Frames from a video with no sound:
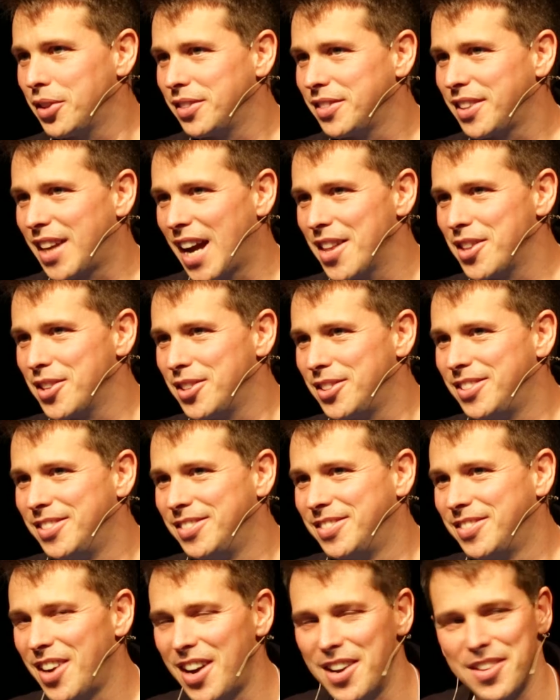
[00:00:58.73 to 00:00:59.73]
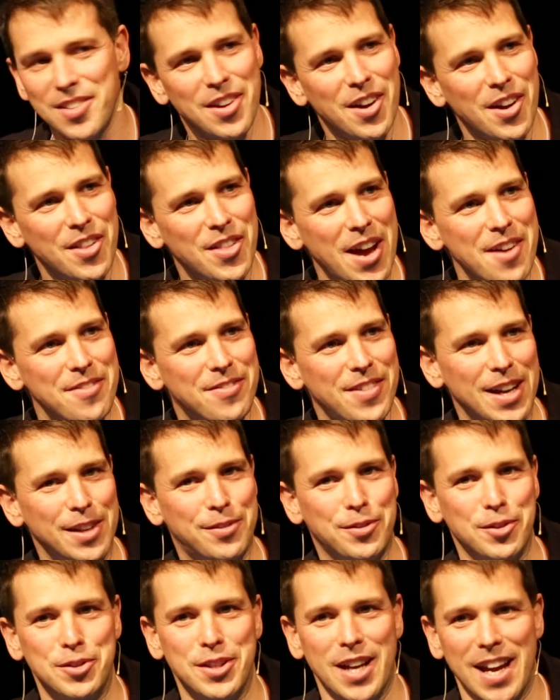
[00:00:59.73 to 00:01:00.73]
that gathered on that
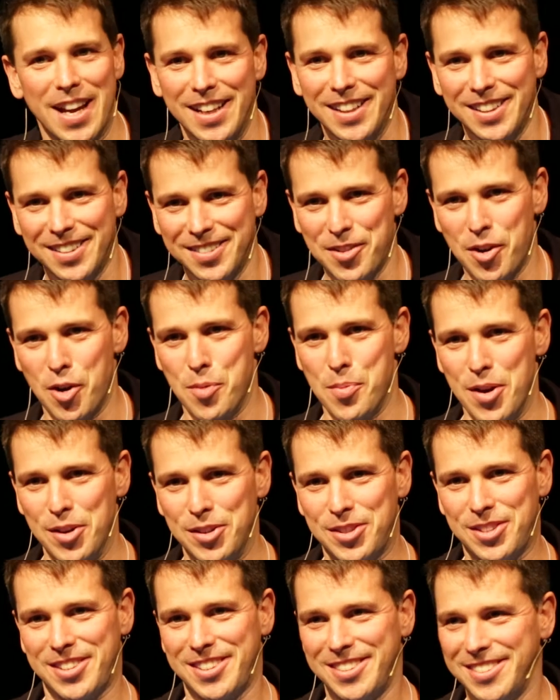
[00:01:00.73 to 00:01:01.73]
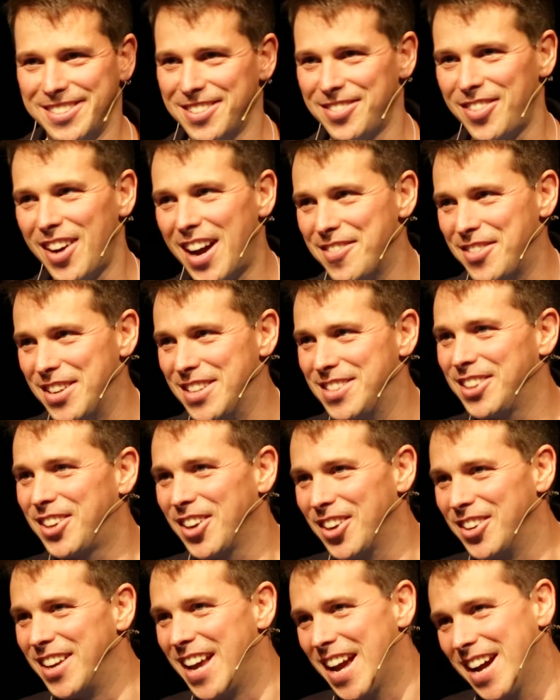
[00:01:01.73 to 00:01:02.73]
faithful day, almost 5 years
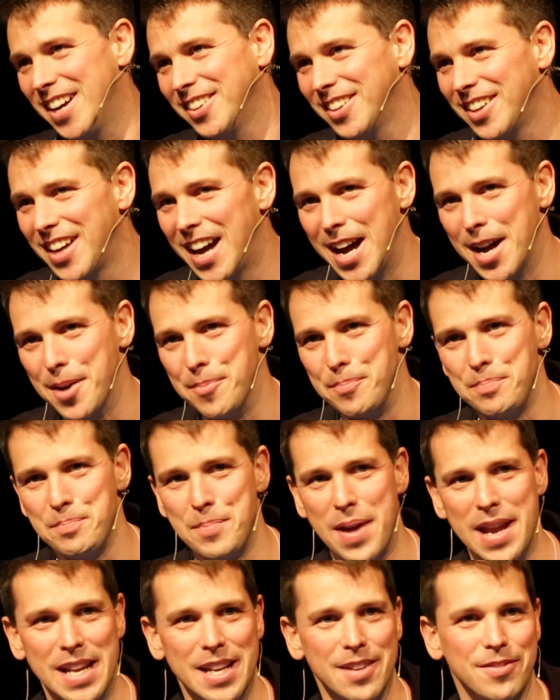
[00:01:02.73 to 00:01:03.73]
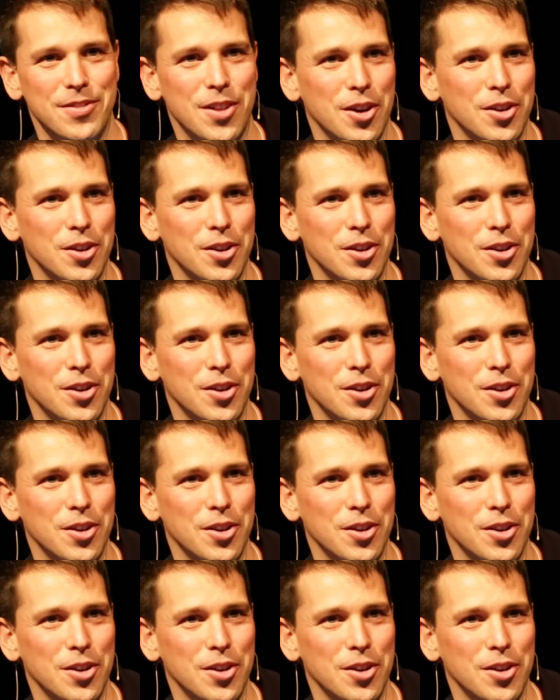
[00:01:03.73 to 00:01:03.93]
ago now. Many of